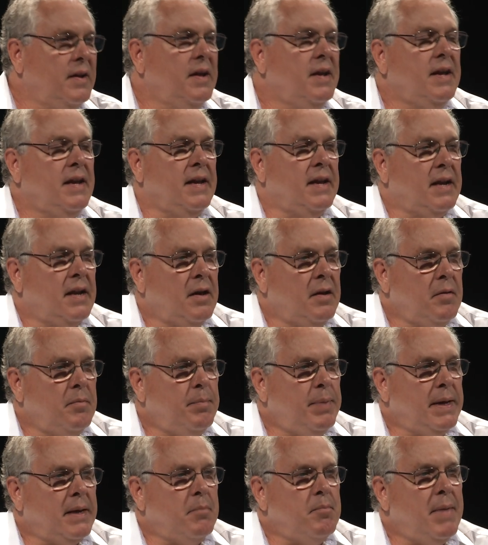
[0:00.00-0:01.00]
in a
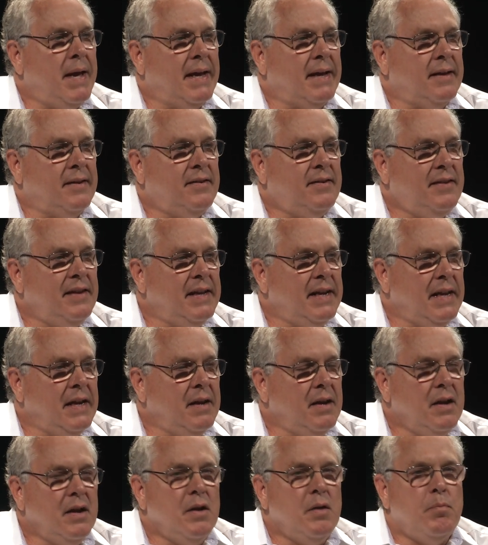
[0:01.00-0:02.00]
big mega
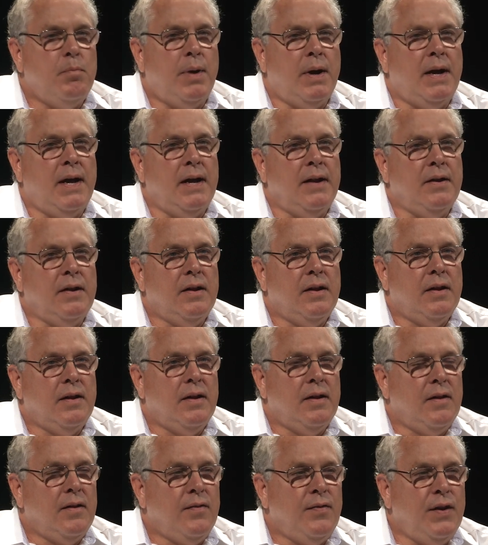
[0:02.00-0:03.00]
city, but
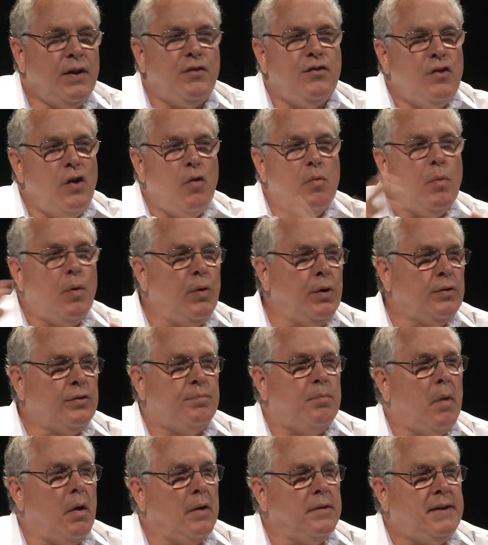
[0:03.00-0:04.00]
there's no more
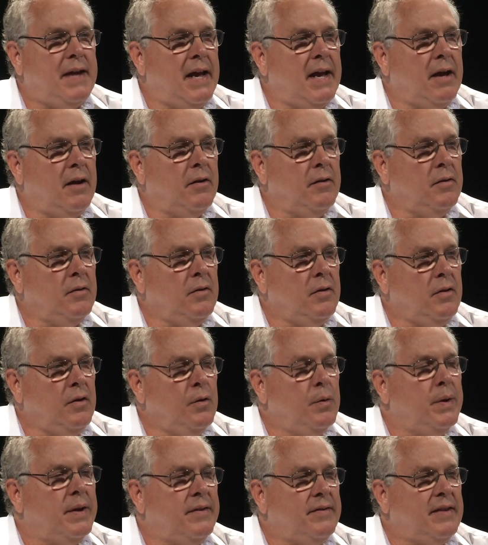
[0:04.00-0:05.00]
small town
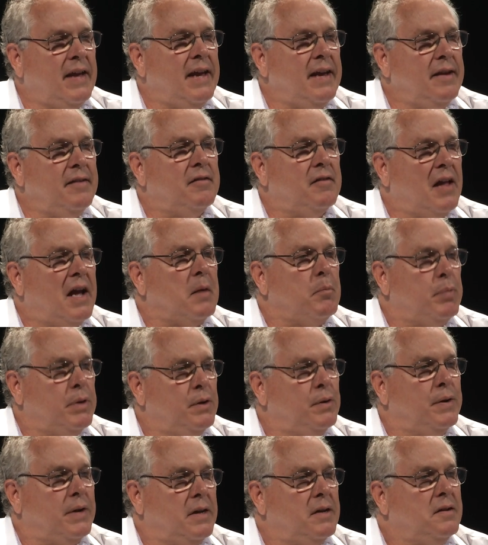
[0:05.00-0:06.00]
USAs like
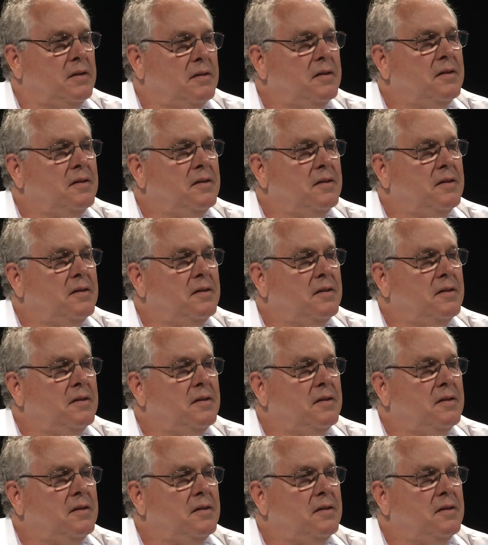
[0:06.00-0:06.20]
Paducah.